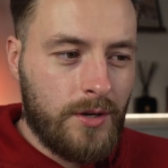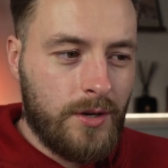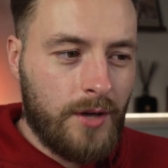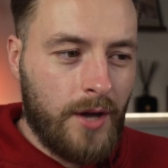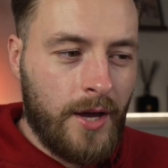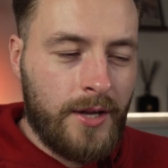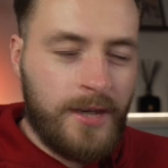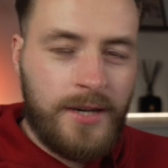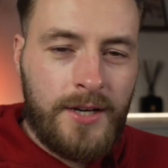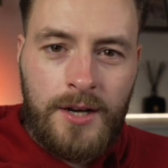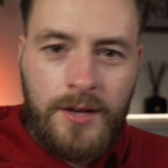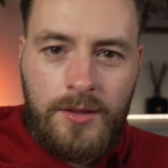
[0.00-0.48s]

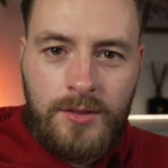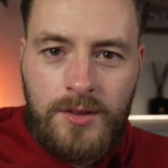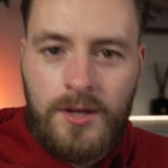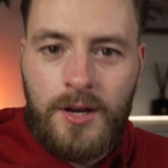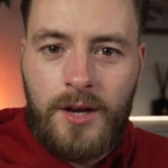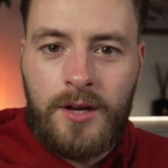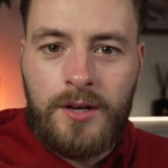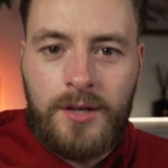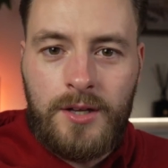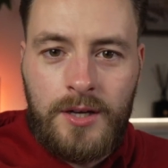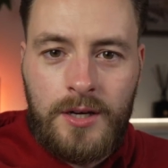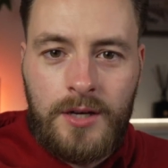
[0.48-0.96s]
I needed
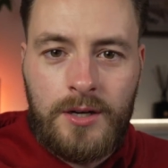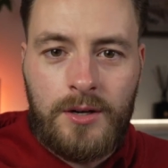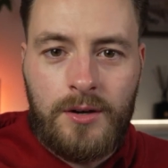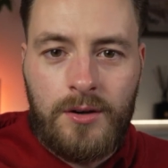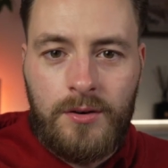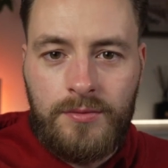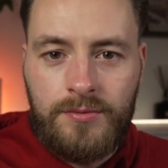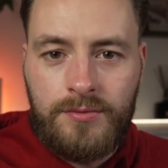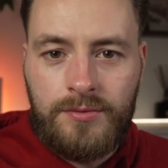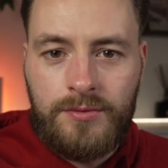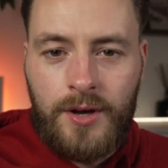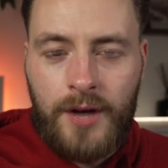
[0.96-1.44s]
the idea
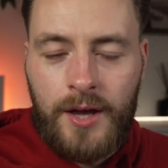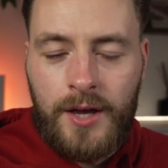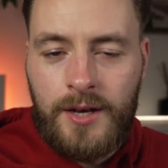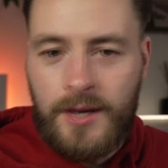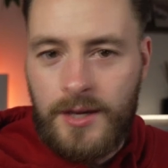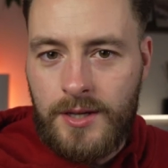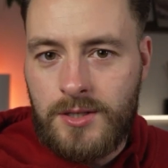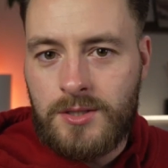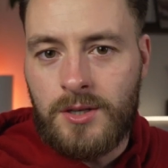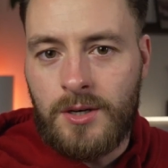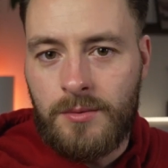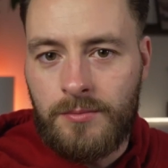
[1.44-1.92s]
of I
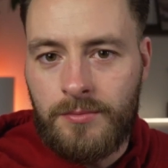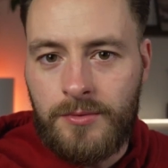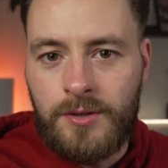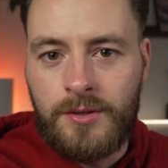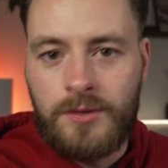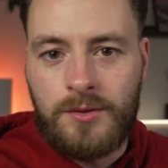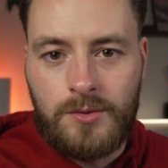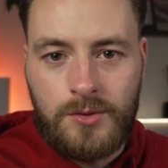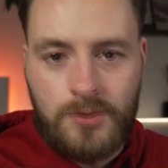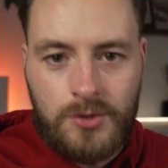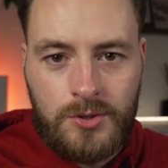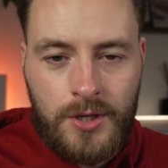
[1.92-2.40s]
need
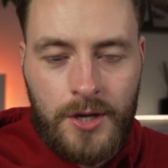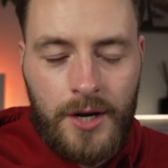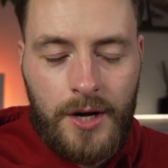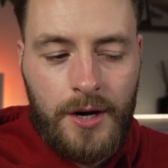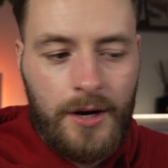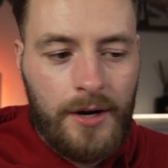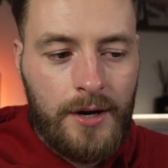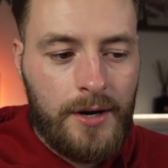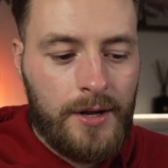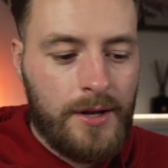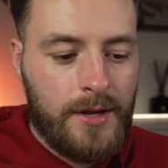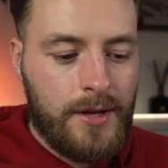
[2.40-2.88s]
something to
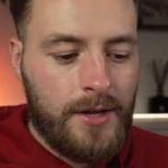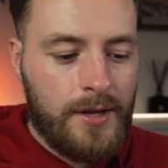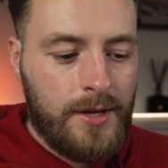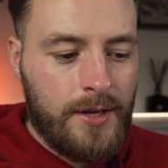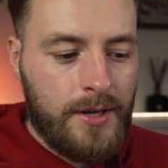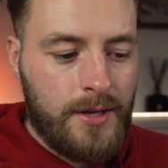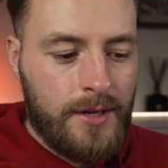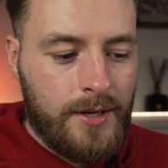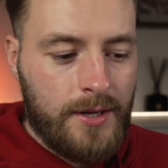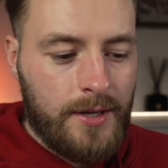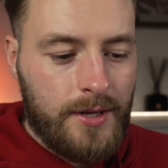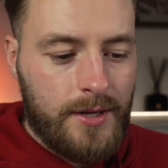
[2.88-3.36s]
share,
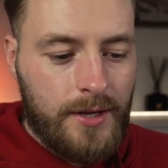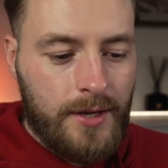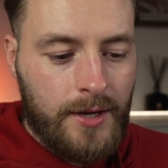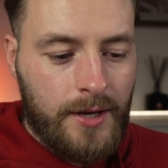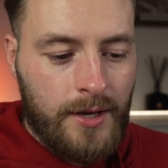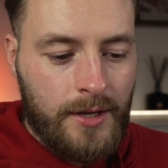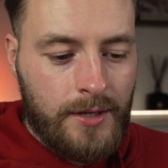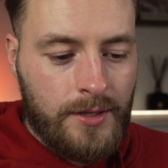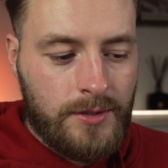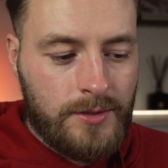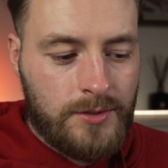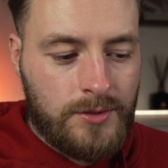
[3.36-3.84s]

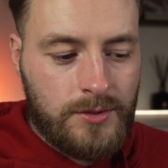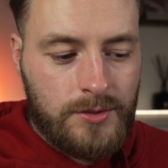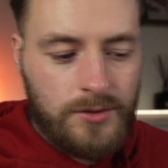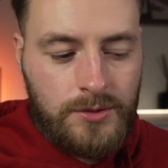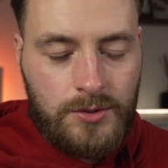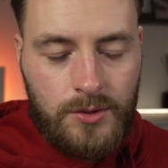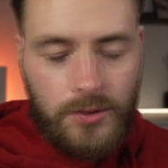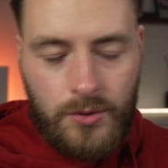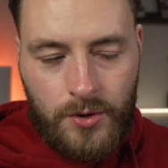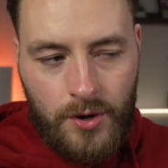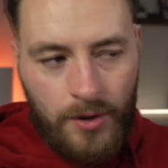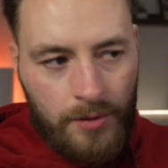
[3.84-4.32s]
and
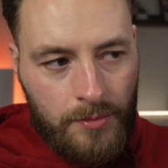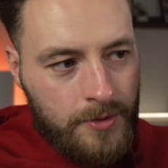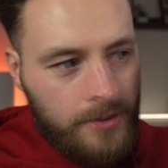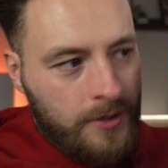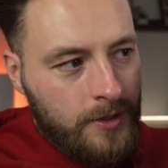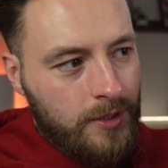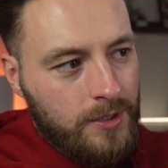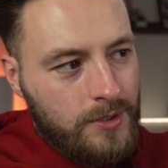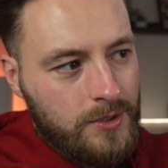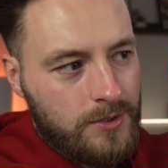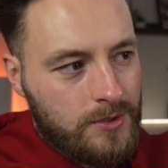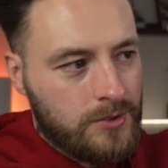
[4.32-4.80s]
you come
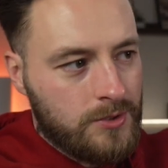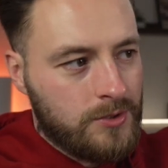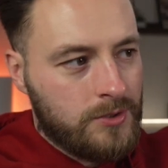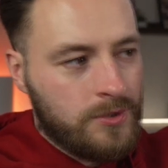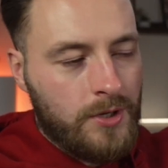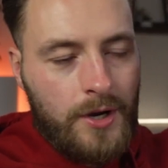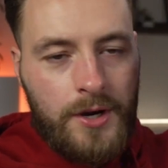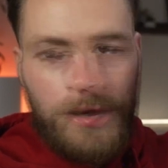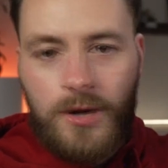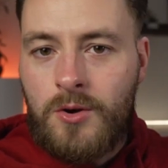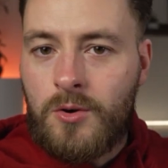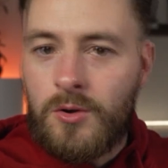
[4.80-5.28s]
in this
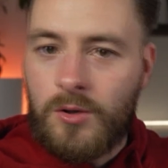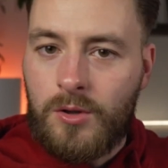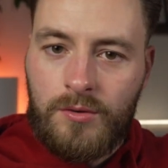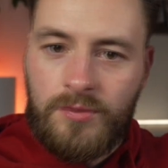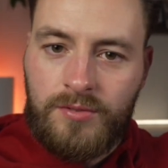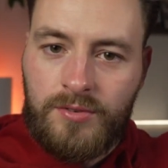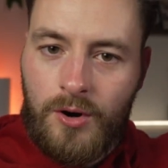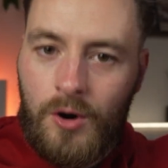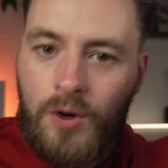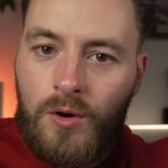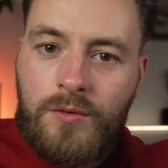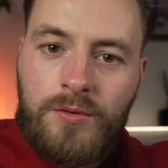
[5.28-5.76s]
cycle
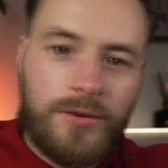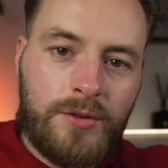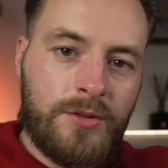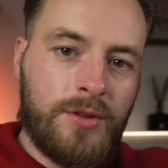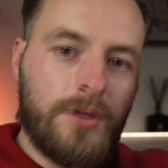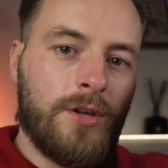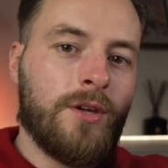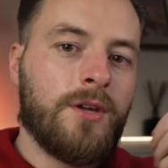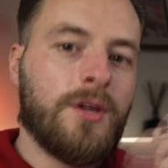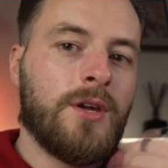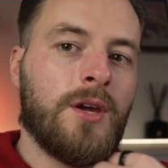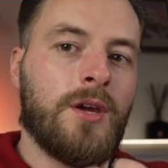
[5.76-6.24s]
of
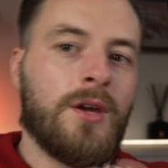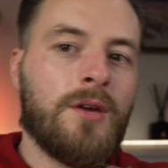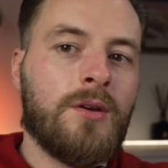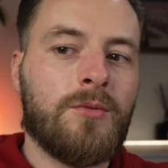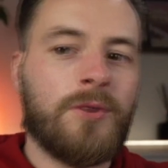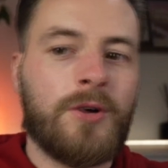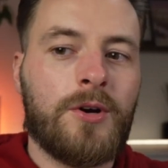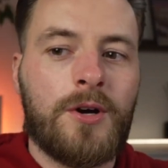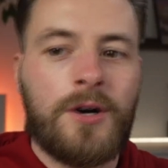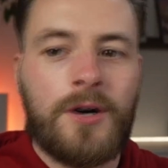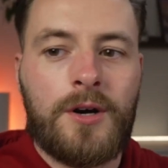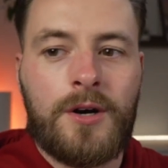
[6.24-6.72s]
overthinking
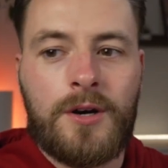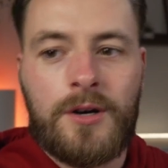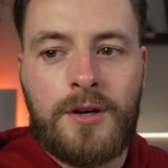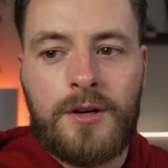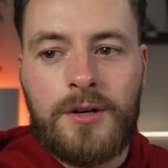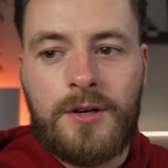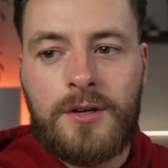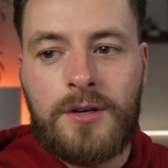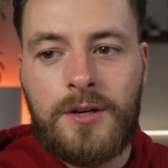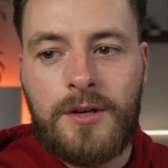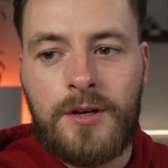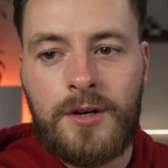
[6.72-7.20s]
where
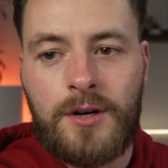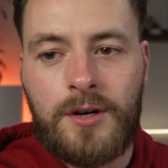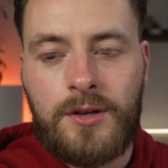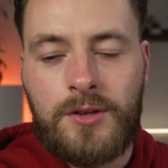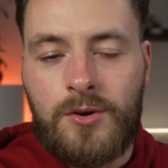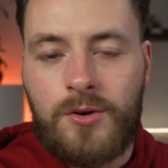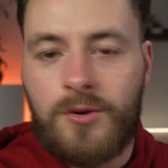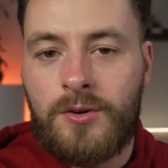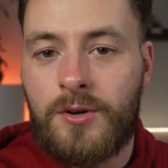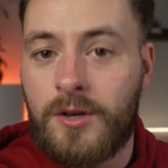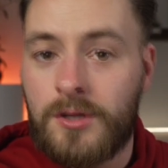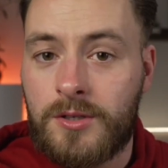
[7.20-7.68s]

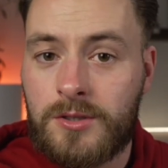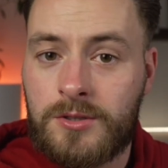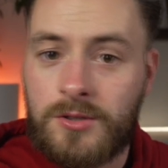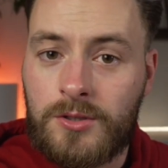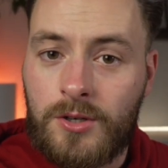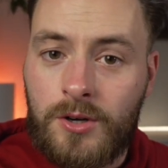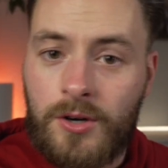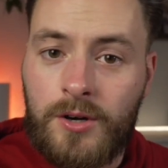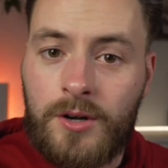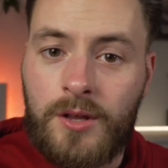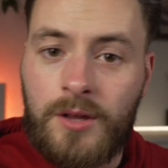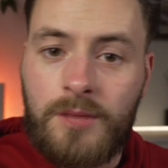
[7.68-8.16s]
you're not
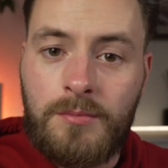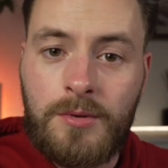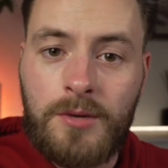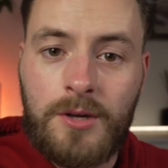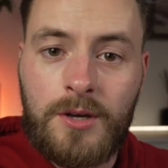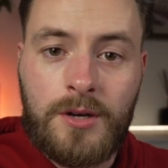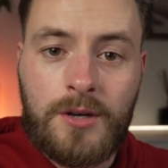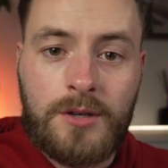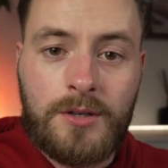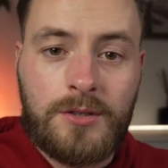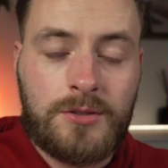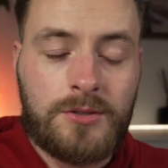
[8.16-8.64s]
starting
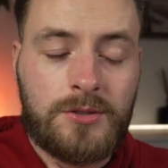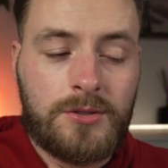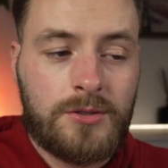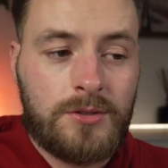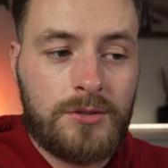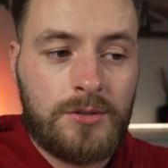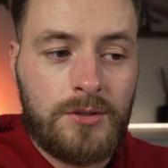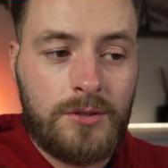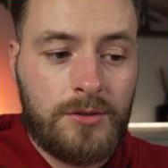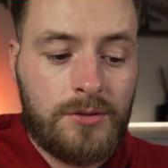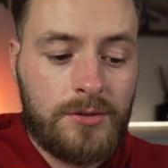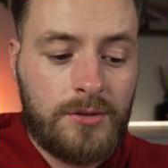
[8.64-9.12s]
because
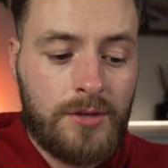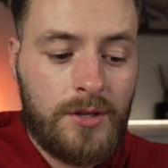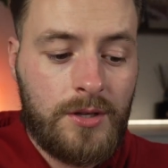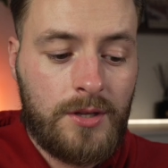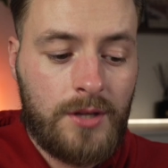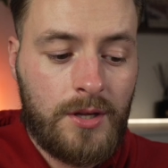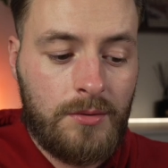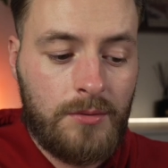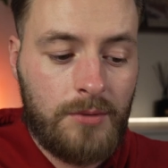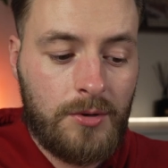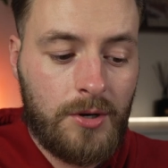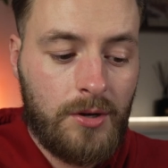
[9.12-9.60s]
you're
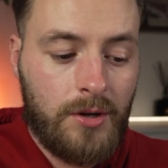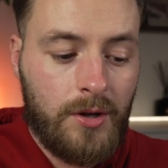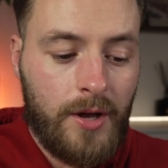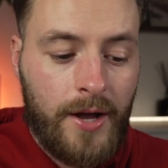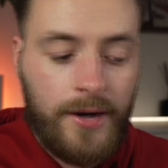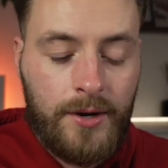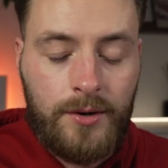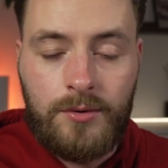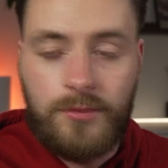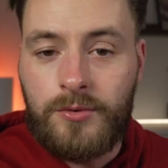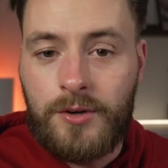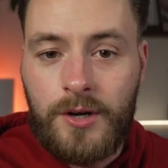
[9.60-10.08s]
thinking, well,
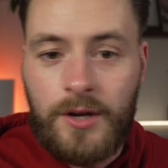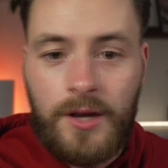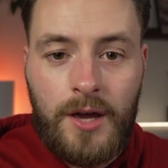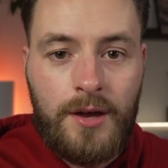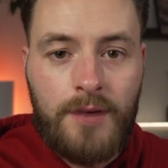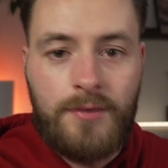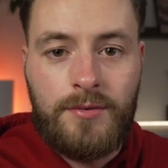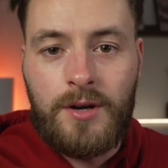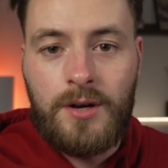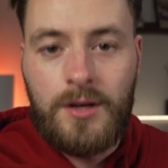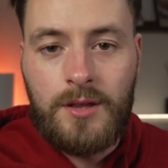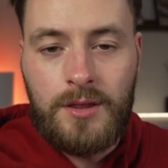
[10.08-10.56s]
I don't really
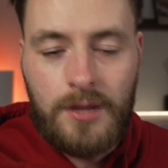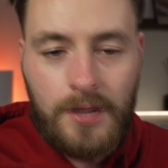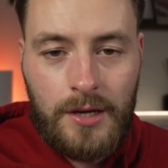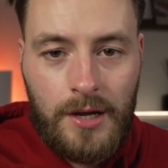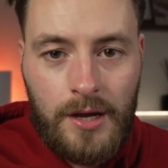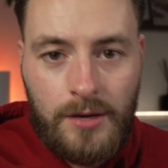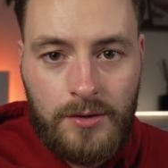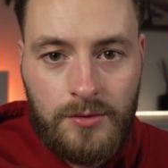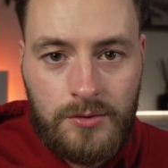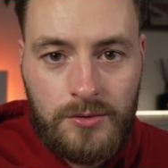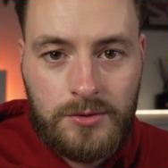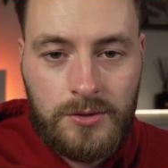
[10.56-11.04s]
have anything
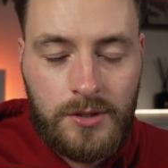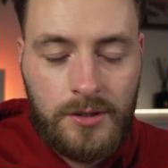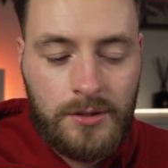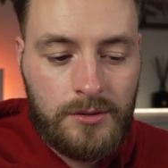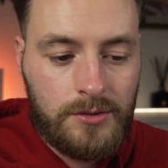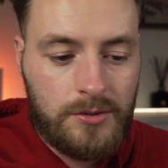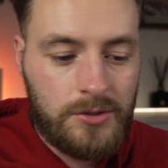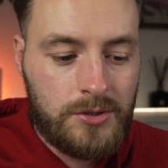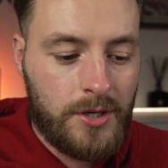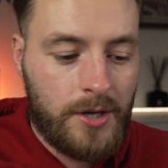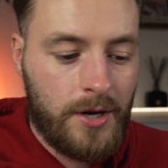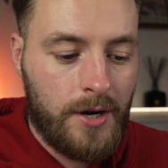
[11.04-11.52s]
interesting
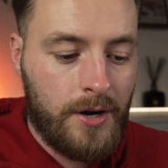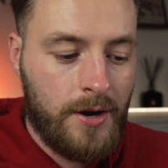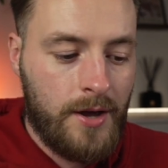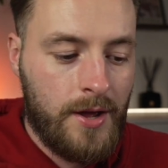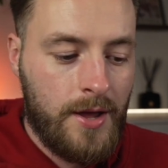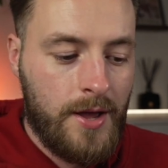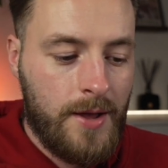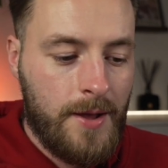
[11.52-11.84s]
to share,